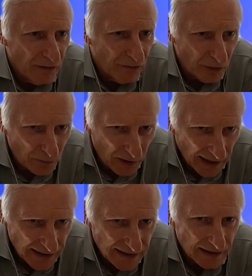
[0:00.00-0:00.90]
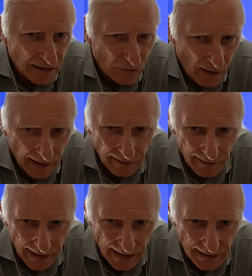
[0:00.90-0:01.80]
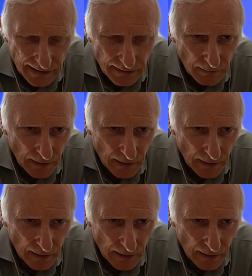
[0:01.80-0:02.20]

through practicing the right things,